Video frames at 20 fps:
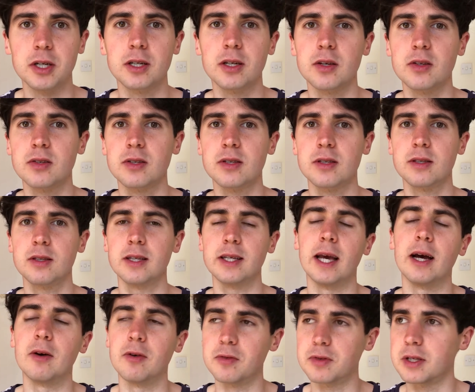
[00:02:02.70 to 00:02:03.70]
because,
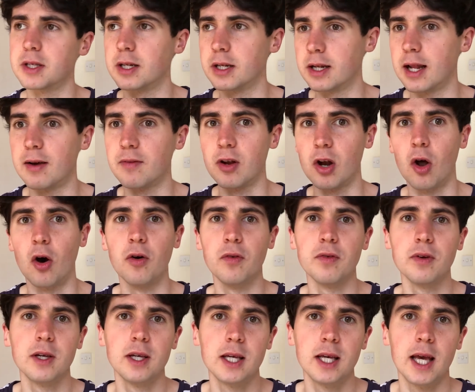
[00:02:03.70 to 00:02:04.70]
obviously they didn't have a lot of
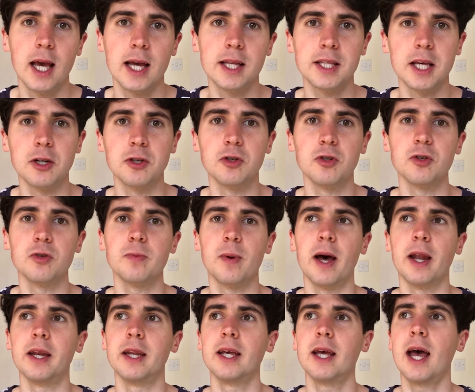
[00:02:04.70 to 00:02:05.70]
attention
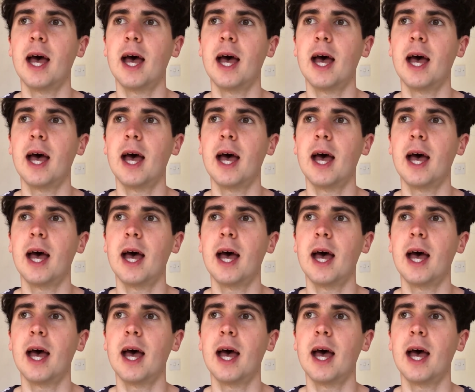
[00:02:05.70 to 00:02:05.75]
span.